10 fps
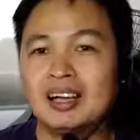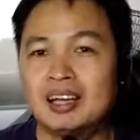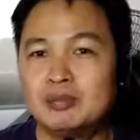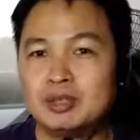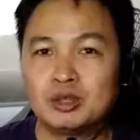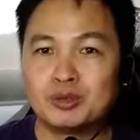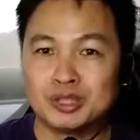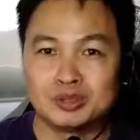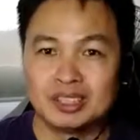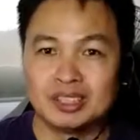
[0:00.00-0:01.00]
Let me know
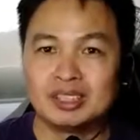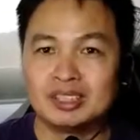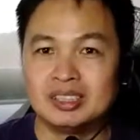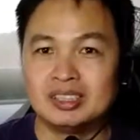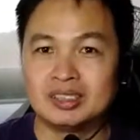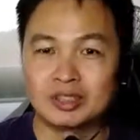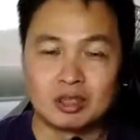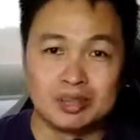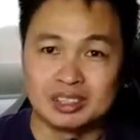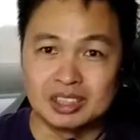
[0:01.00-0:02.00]
what you think in the
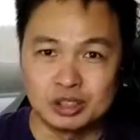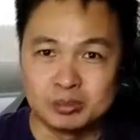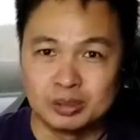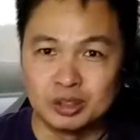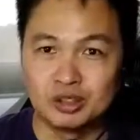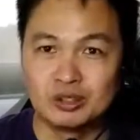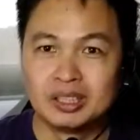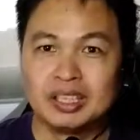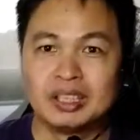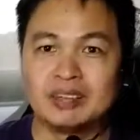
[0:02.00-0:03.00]
comment section below.
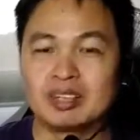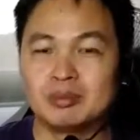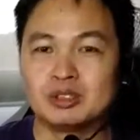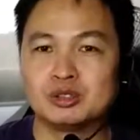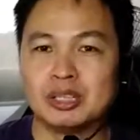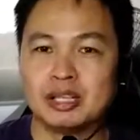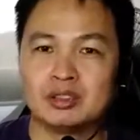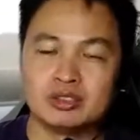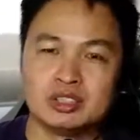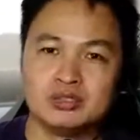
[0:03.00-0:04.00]
i am coming to the
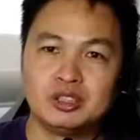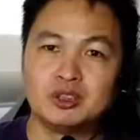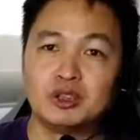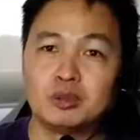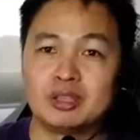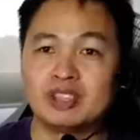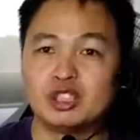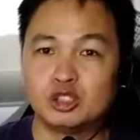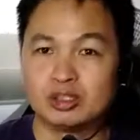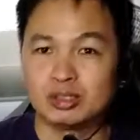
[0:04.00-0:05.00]
end of this video. Hope you have
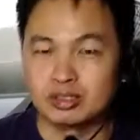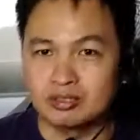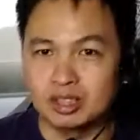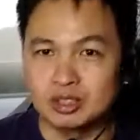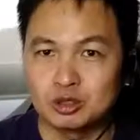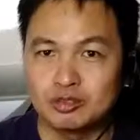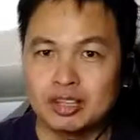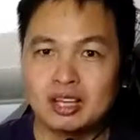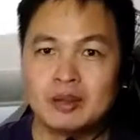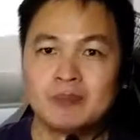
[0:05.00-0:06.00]
enjoyed the content so
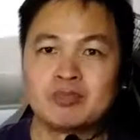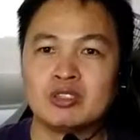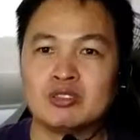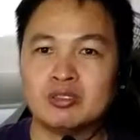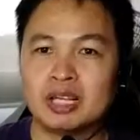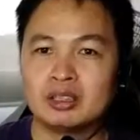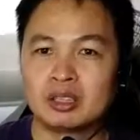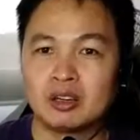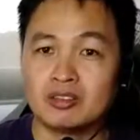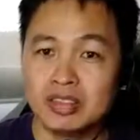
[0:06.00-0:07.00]
far. If you like
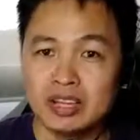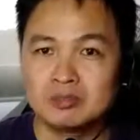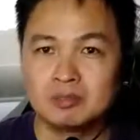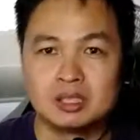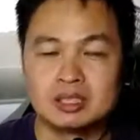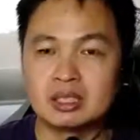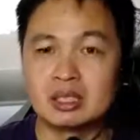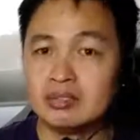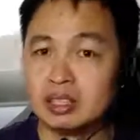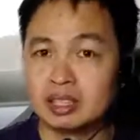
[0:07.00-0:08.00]
the content, please uh,
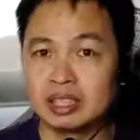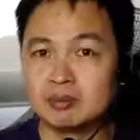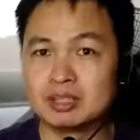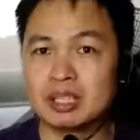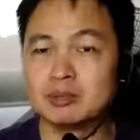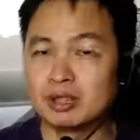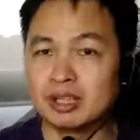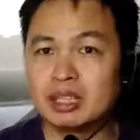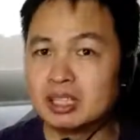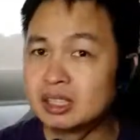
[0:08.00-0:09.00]
give it a thumbs up. You
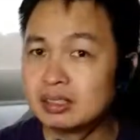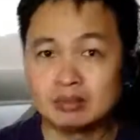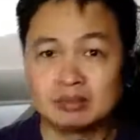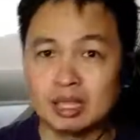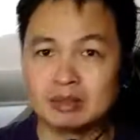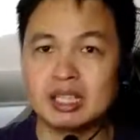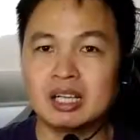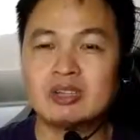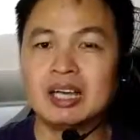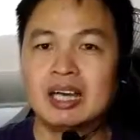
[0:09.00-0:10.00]
hate it, thumbs
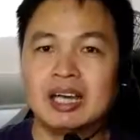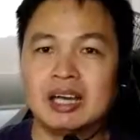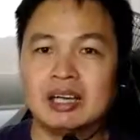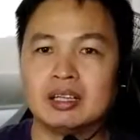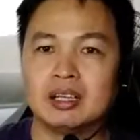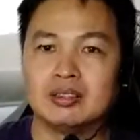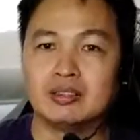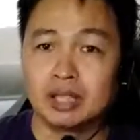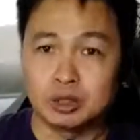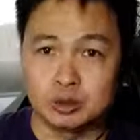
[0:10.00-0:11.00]
down. And uh, if
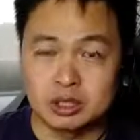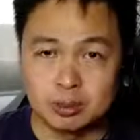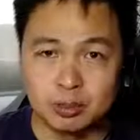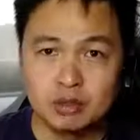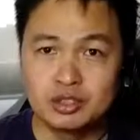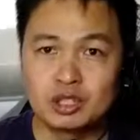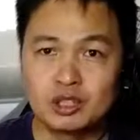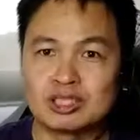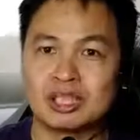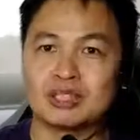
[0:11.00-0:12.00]
you would like to see more
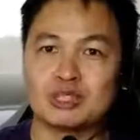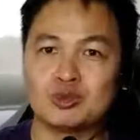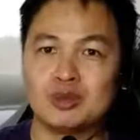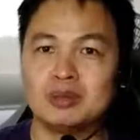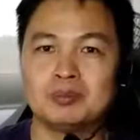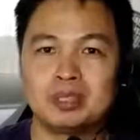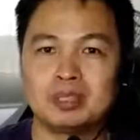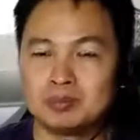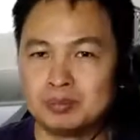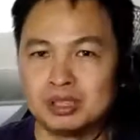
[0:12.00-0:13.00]
videos like this one,
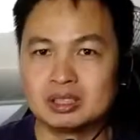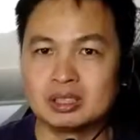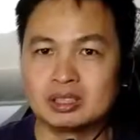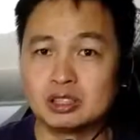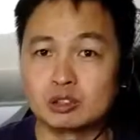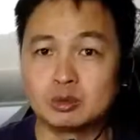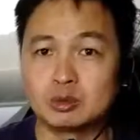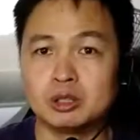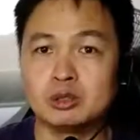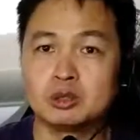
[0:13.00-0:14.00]
uh, please uh, subscribe
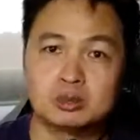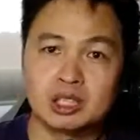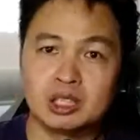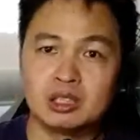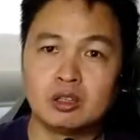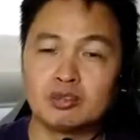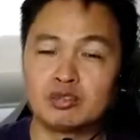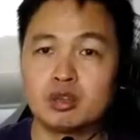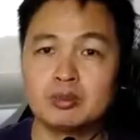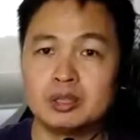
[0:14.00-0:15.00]
to my YouTube channel or
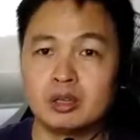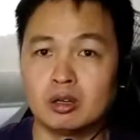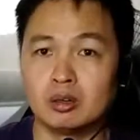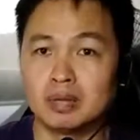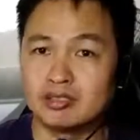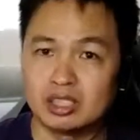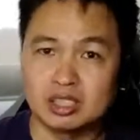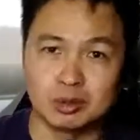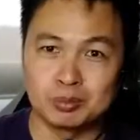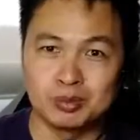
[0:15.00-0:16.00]
follow me on my
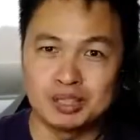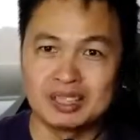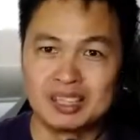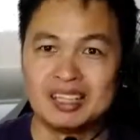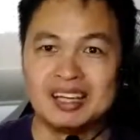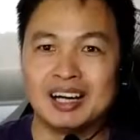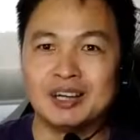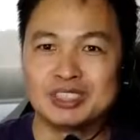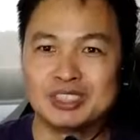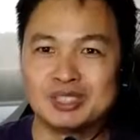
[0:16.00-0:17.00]
Facebook page.
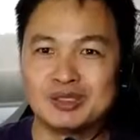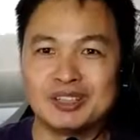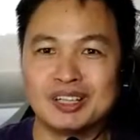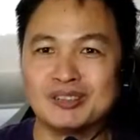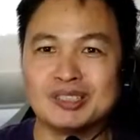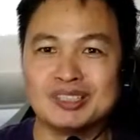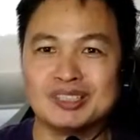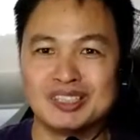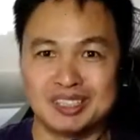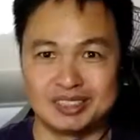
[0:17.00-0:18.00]
I will see you around
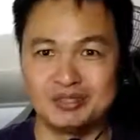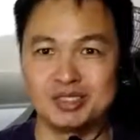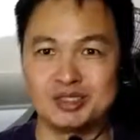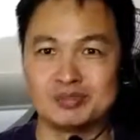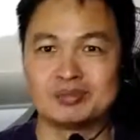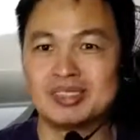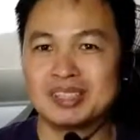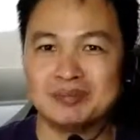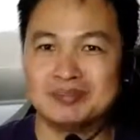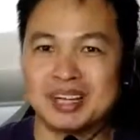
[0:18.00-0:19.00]
in the next video.
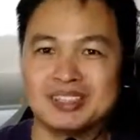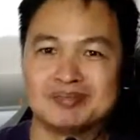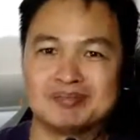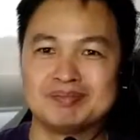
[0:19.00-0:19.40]
Bye.